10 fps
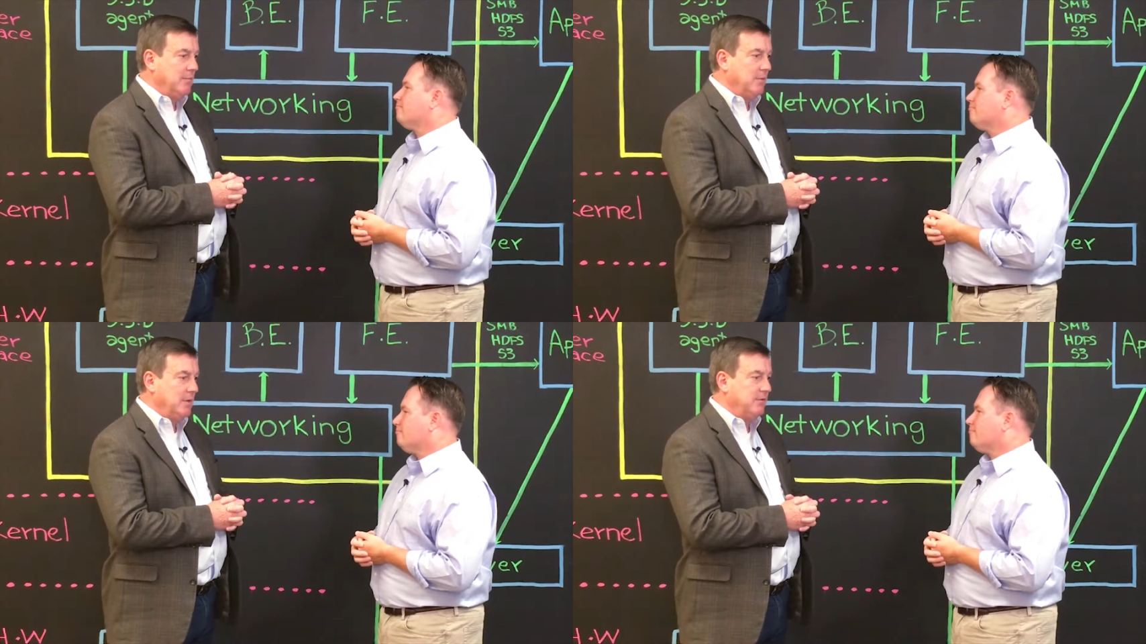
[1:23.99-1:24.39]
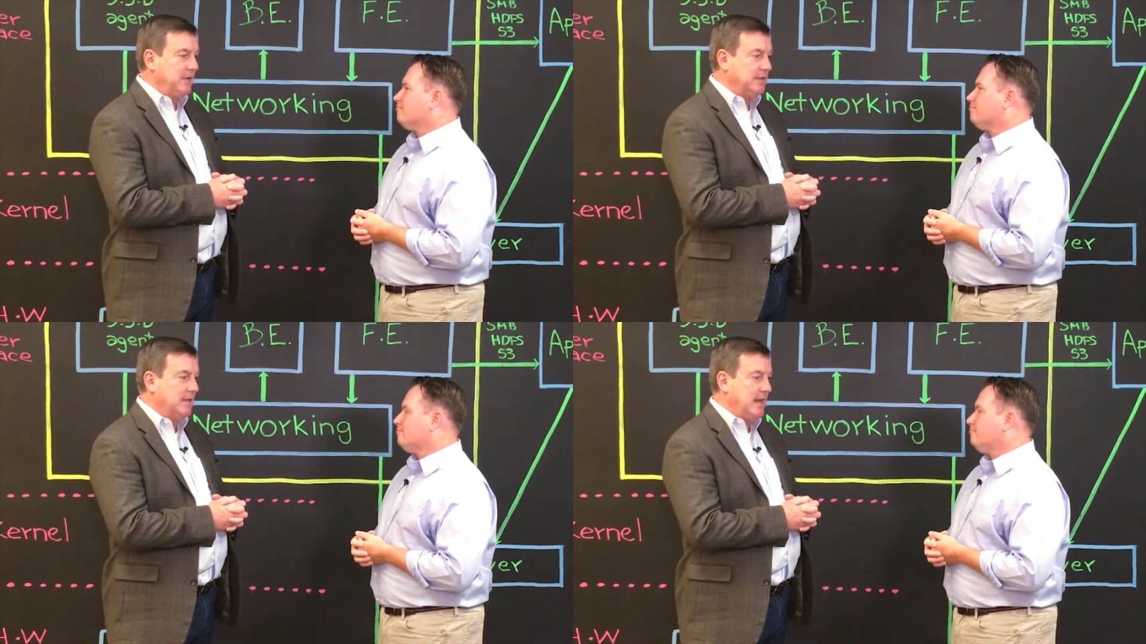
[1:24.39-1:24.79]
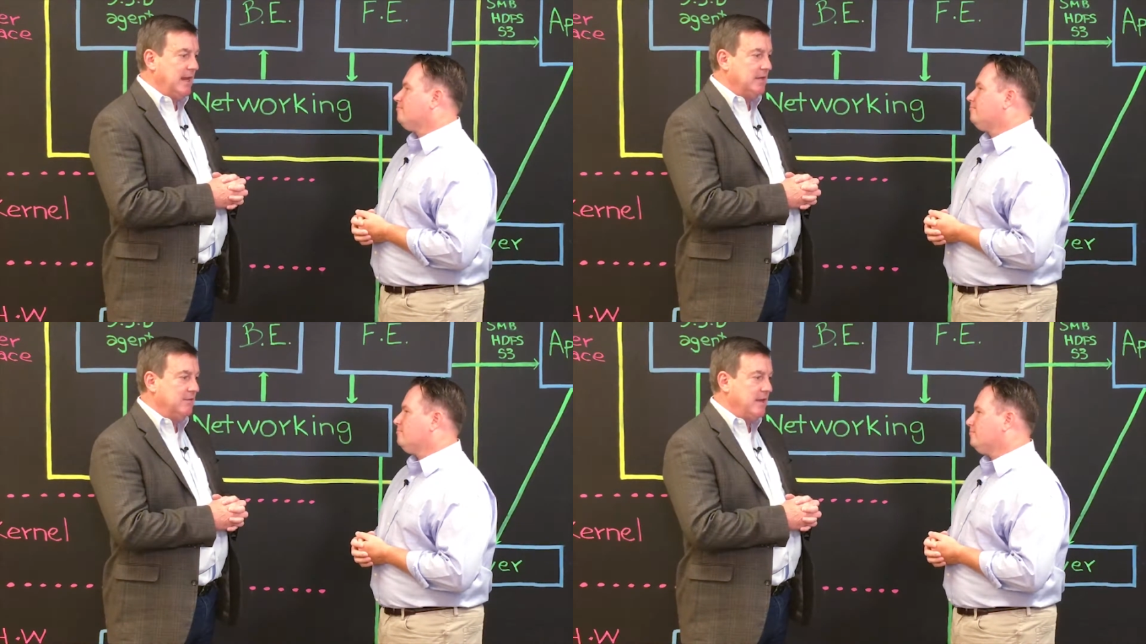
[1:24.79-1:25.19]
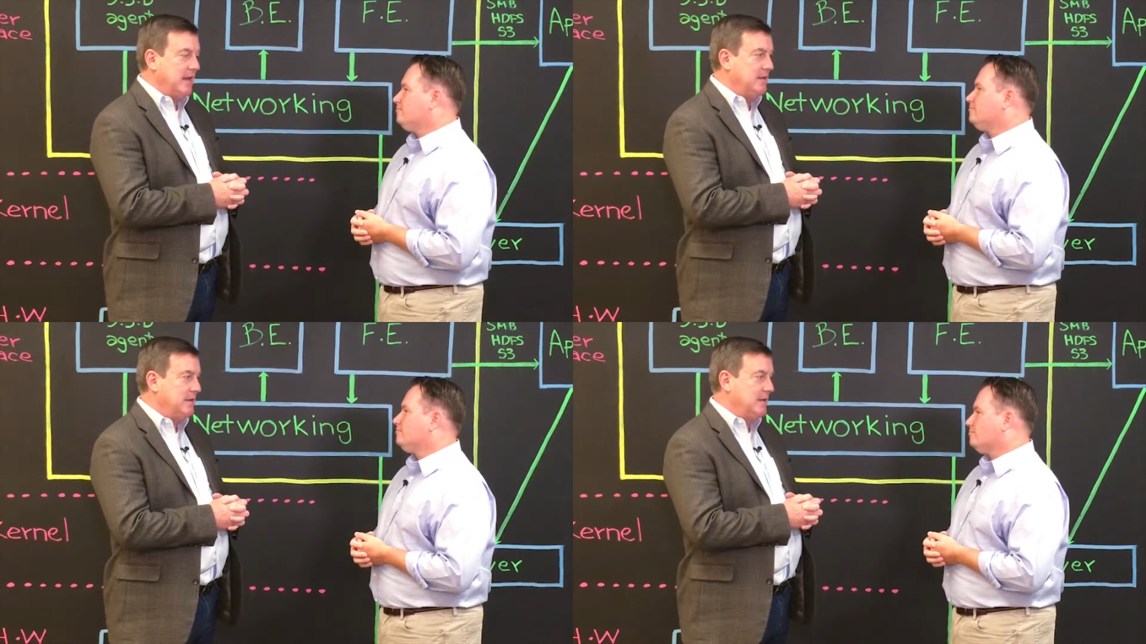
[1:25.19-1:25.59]
Speaker 1: But what you're seeing today is
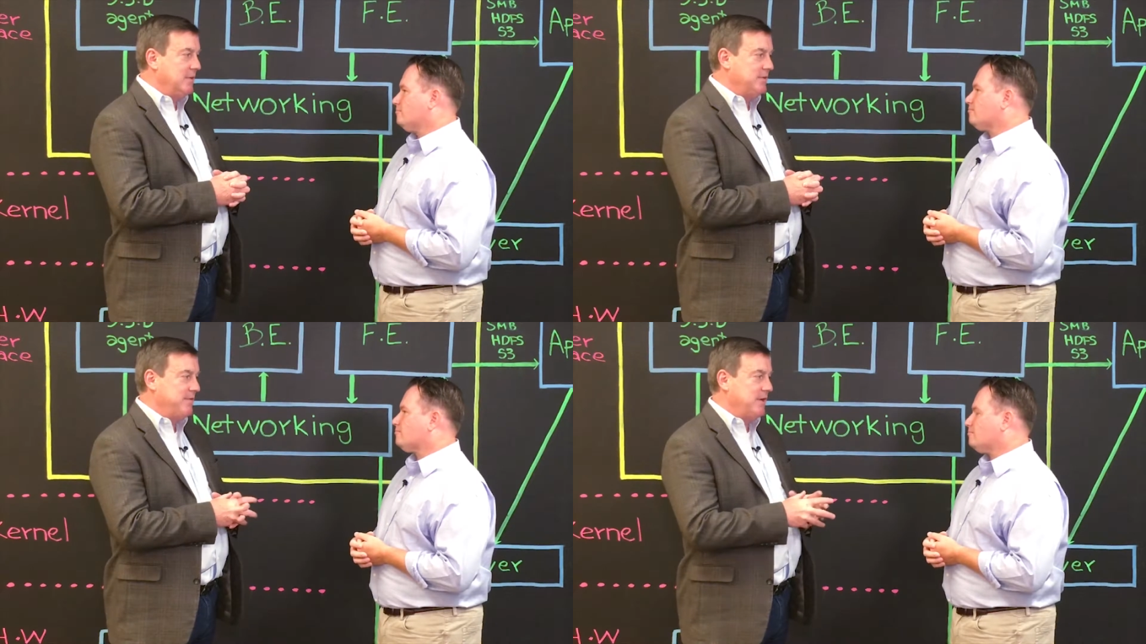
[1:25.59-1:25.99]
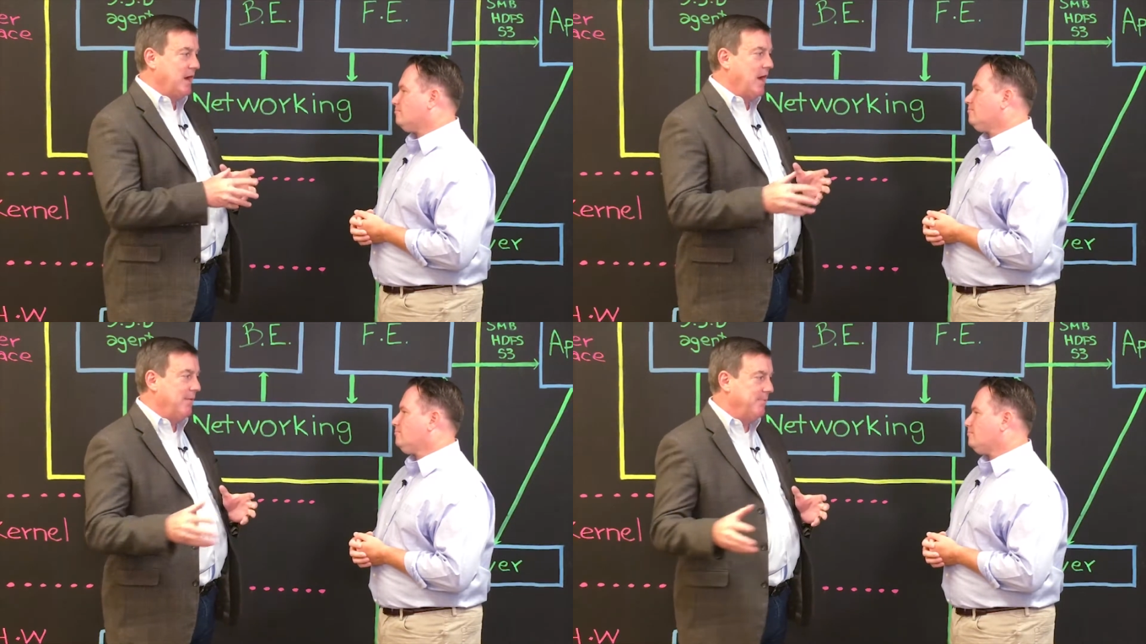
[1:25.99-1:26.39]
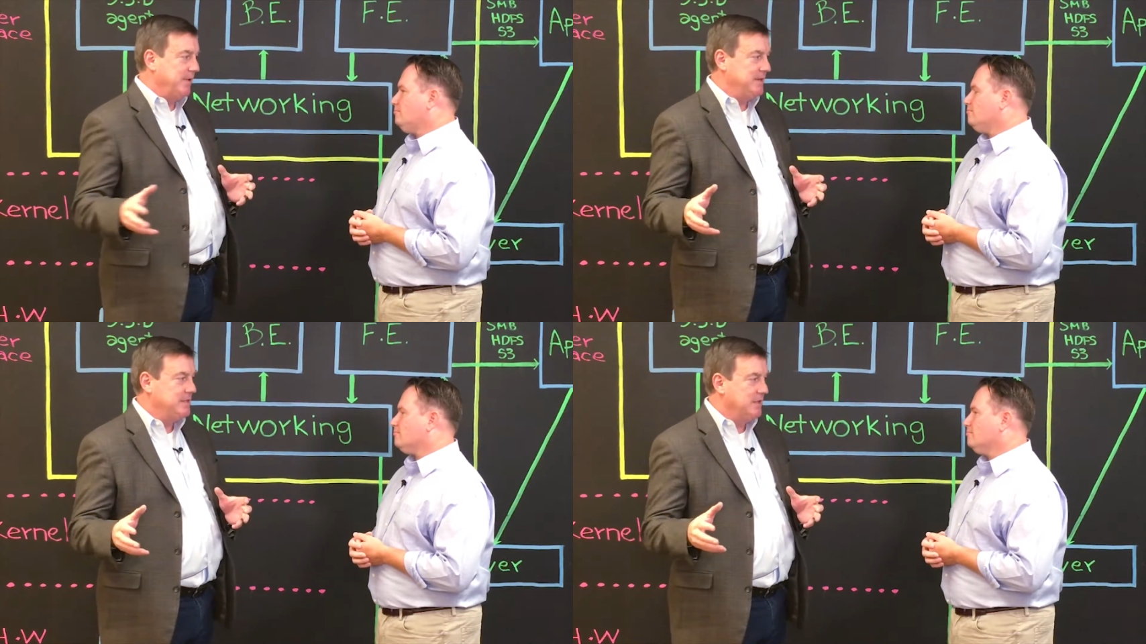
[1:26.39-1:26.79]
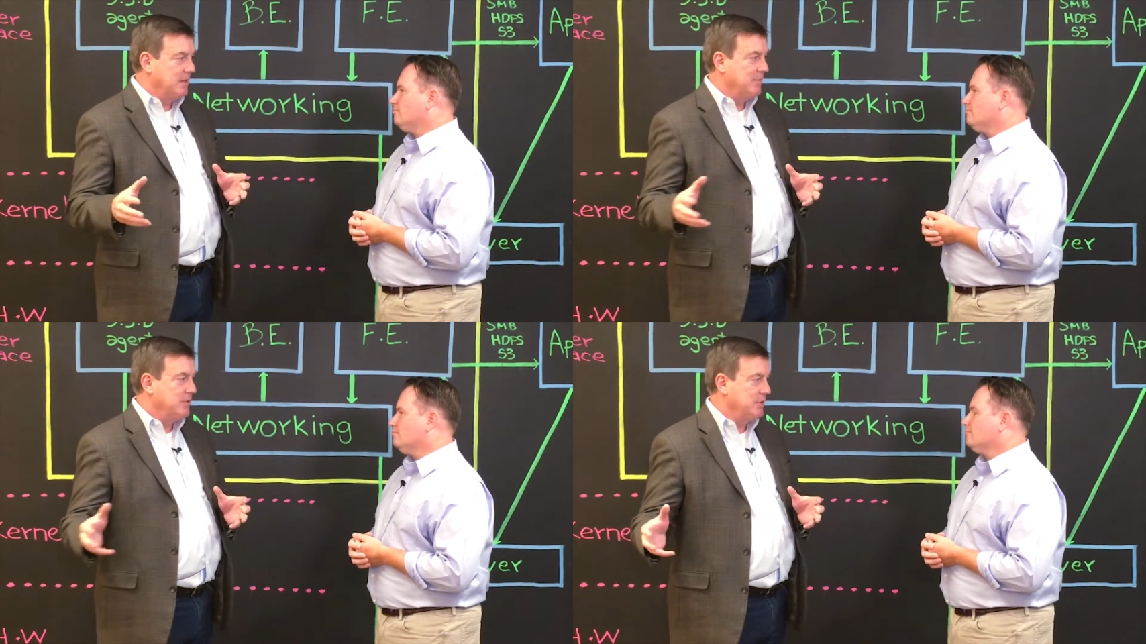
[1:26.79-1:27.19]
that you know it's very commonplace in
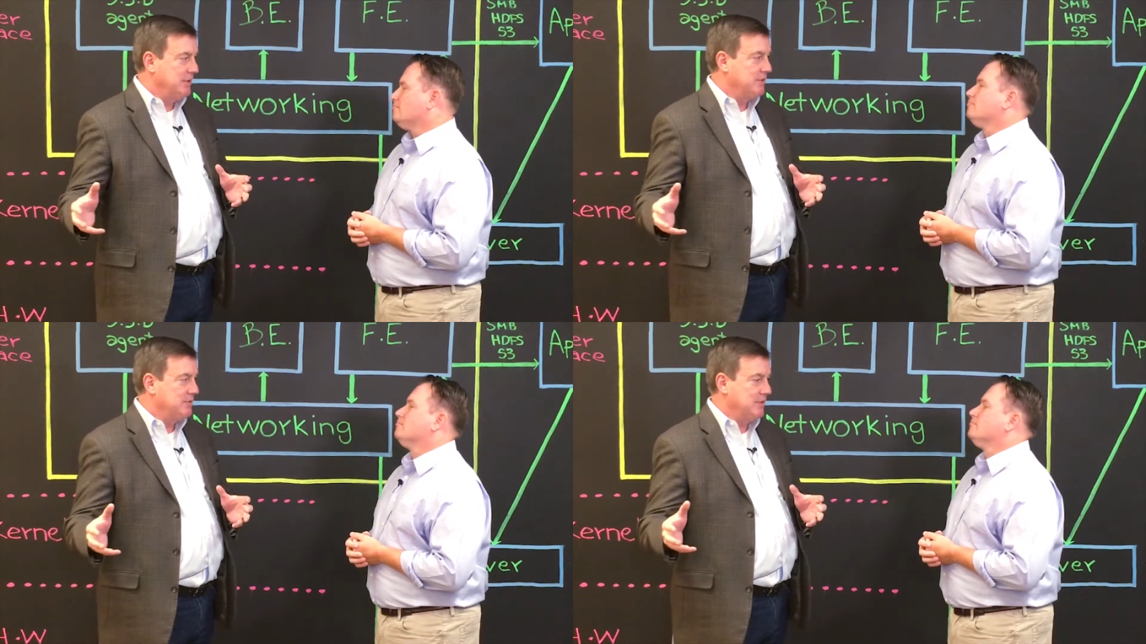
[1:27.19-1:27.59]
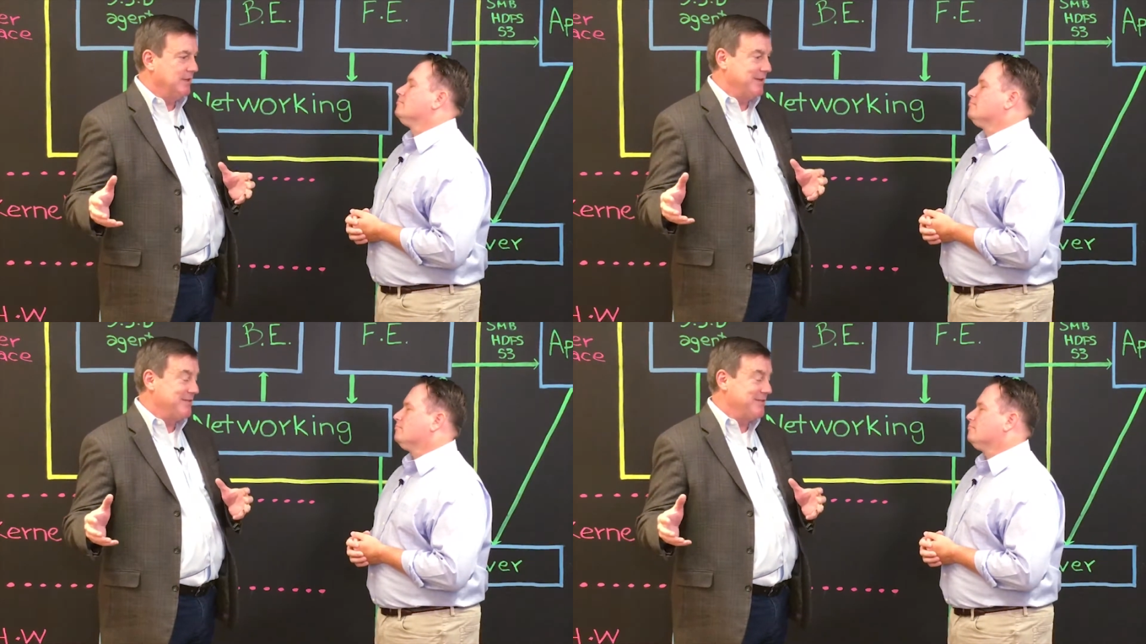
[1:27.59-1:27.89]
the commercial industry.